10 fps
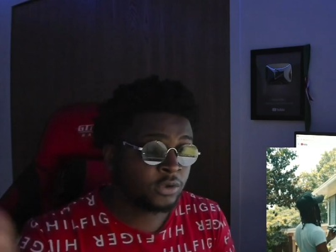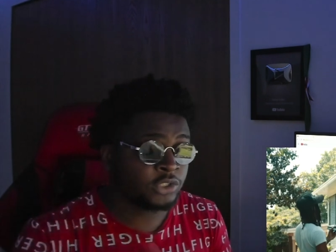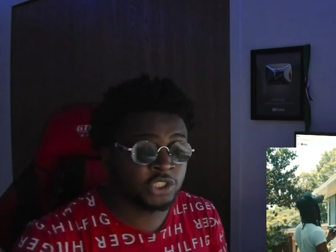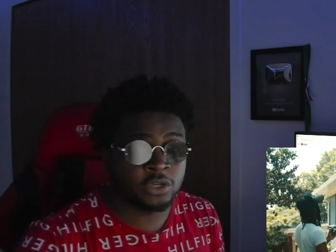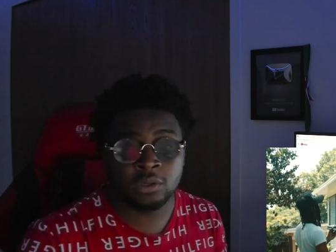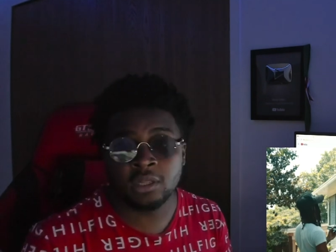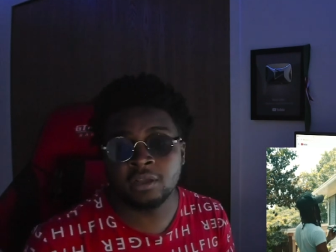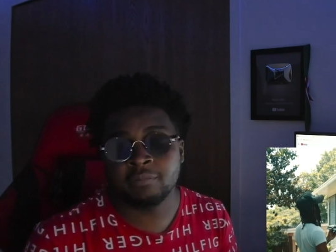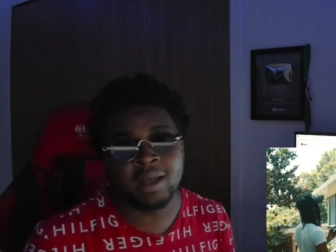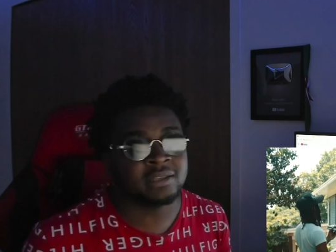Go show
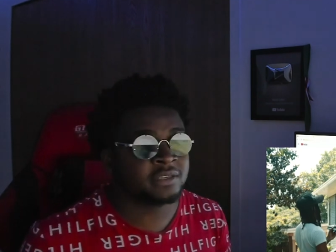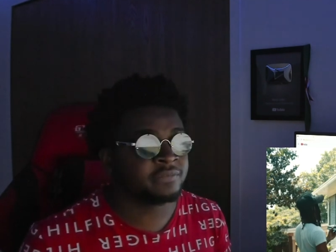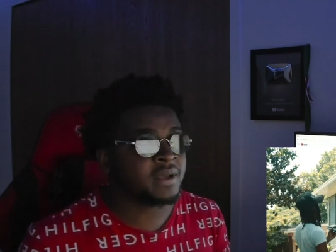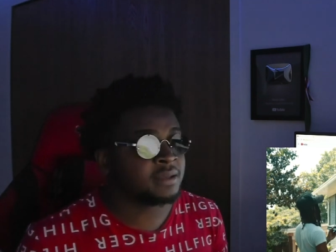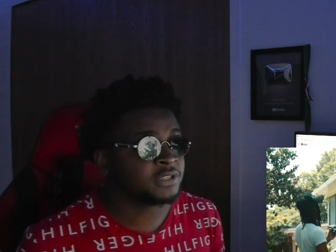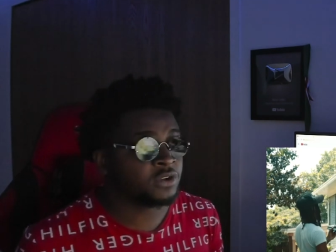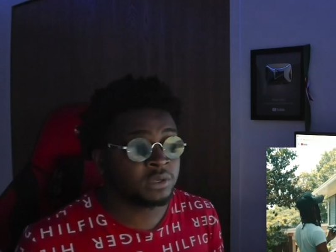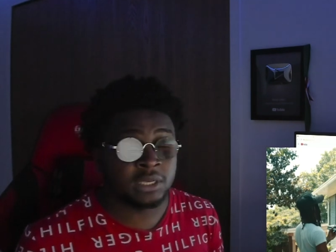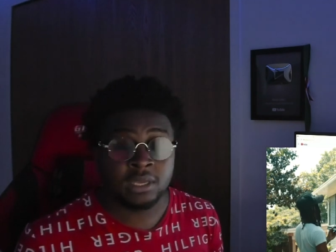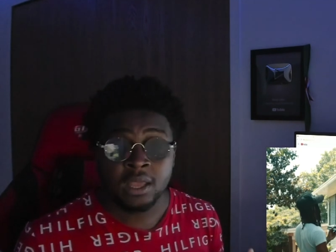love, positive vibes
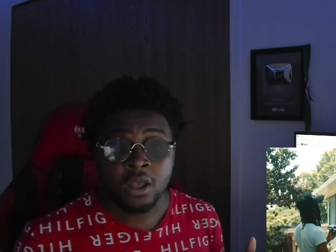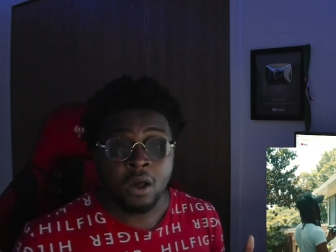only.